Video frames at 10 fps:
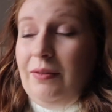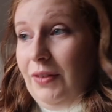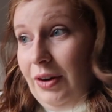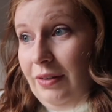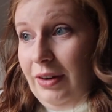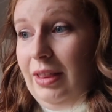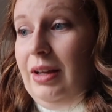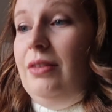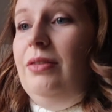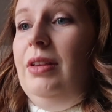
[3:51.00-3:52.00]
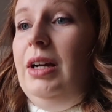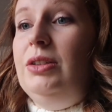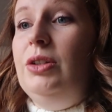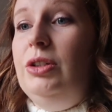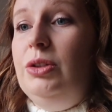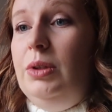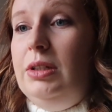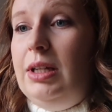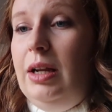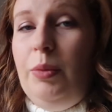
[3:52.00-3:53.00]
I'm very very thankful for that so I just
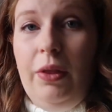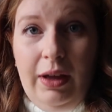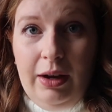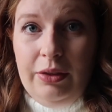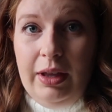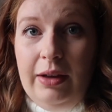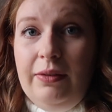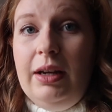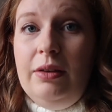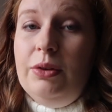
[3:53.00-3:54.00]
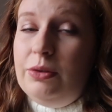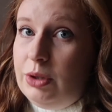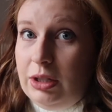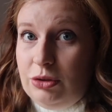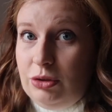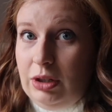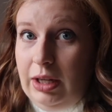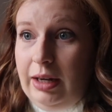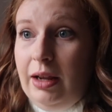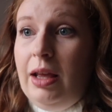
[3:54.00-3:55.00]
want to kind of put that out there if any of you are
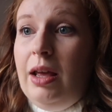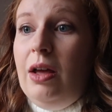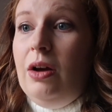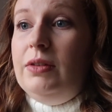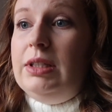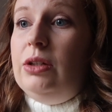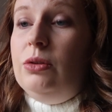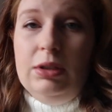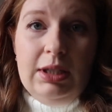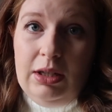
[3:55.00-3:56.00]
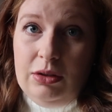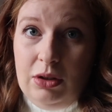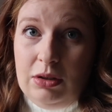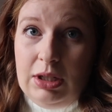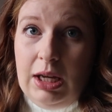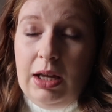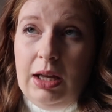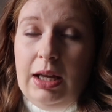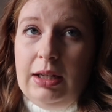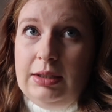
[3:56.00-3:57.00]
struggling we see go and see your
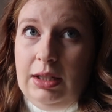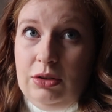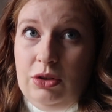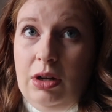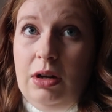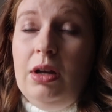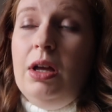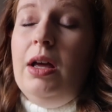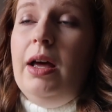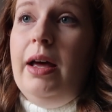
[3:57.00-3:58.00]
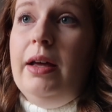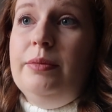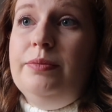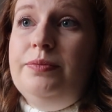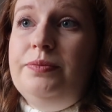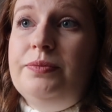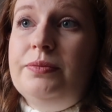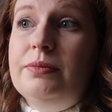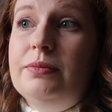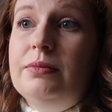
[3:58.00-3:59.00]
doctor etc um,
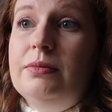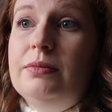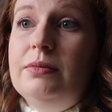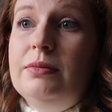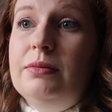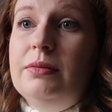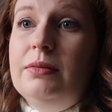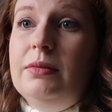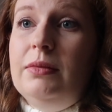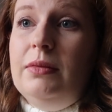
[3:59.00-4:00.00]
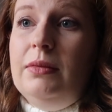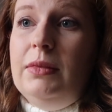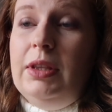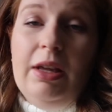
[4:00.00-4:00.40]
mm,